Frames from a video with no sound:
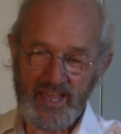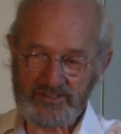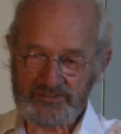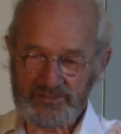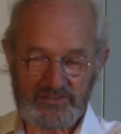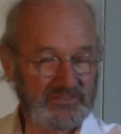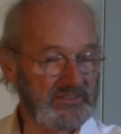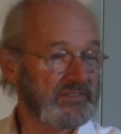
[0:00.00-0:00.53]

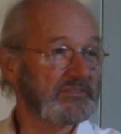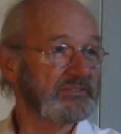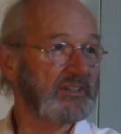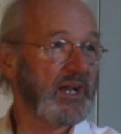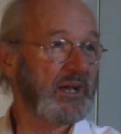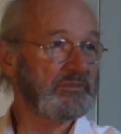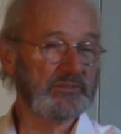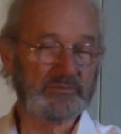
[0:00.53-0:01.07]
actions of
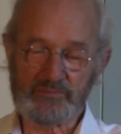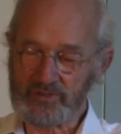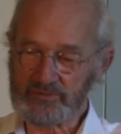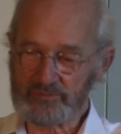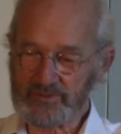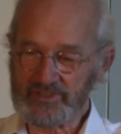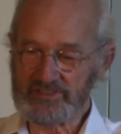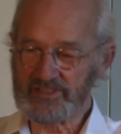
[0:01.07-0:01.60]
government,
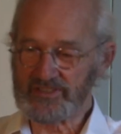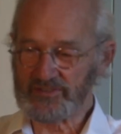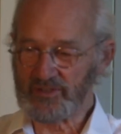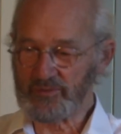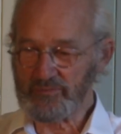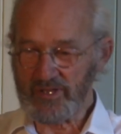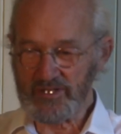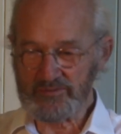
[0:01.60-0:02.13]
which at
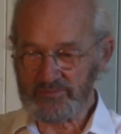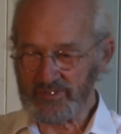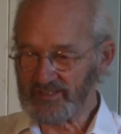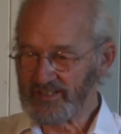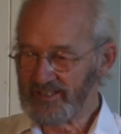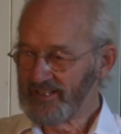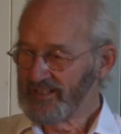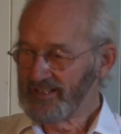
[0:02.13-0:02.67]
the moment
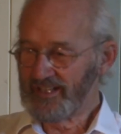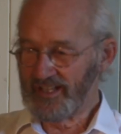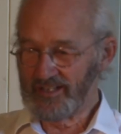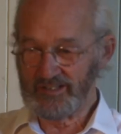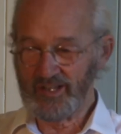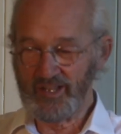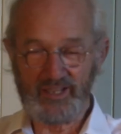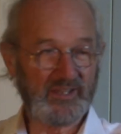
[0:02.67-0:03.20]

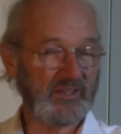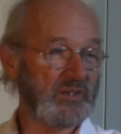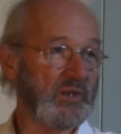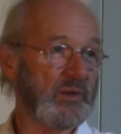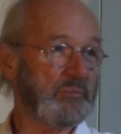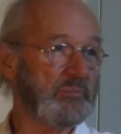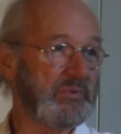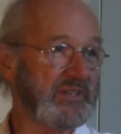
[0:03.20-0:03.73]
are like an
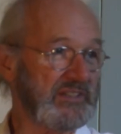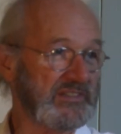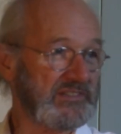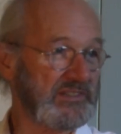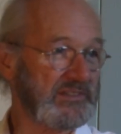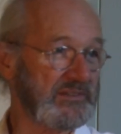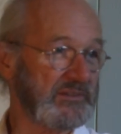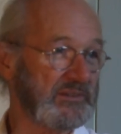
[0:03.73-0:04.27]

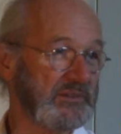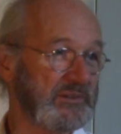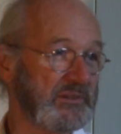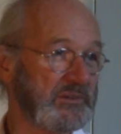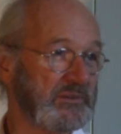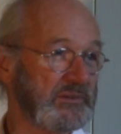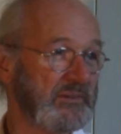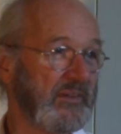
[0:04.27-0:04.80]
abyss, you
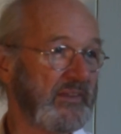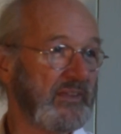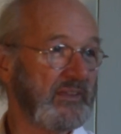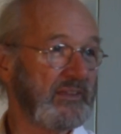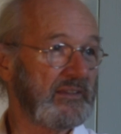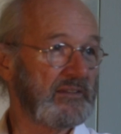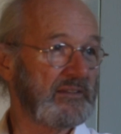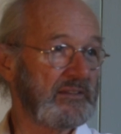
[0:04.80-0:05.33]
know.
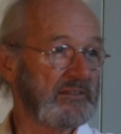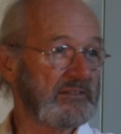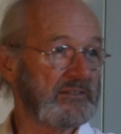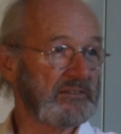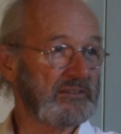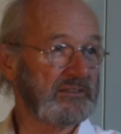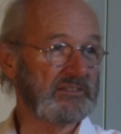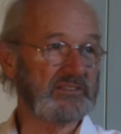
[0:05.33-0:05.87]

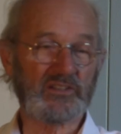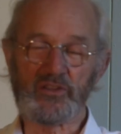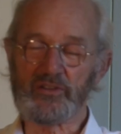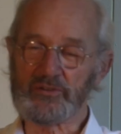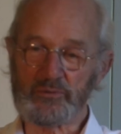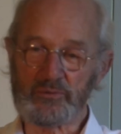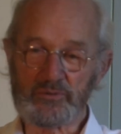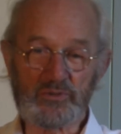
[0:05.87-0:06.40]
It's
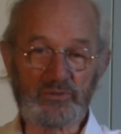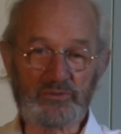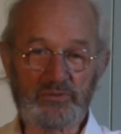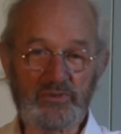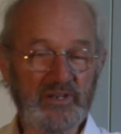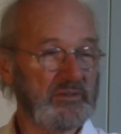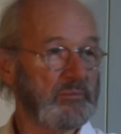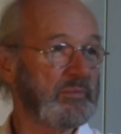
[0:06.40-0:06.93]
got a real
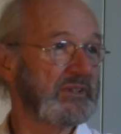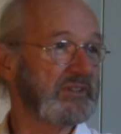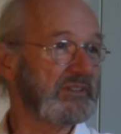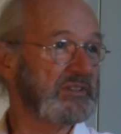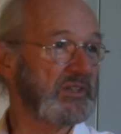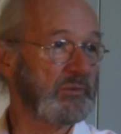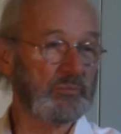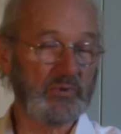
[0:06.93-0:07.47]

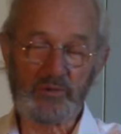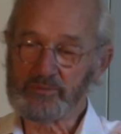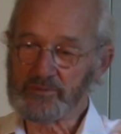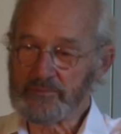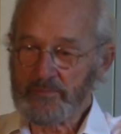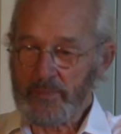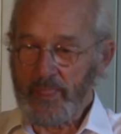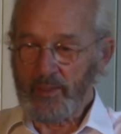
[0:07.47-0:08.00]
credibility
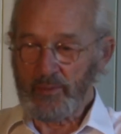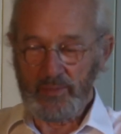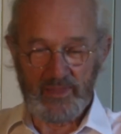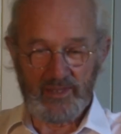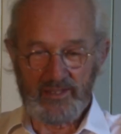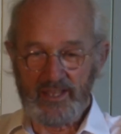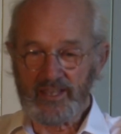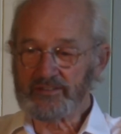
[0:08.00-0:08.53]
problem.
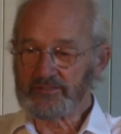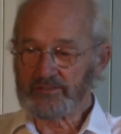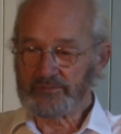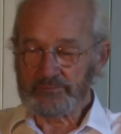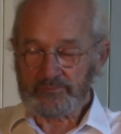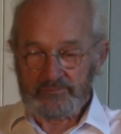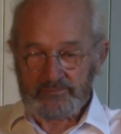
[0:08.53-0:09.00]
And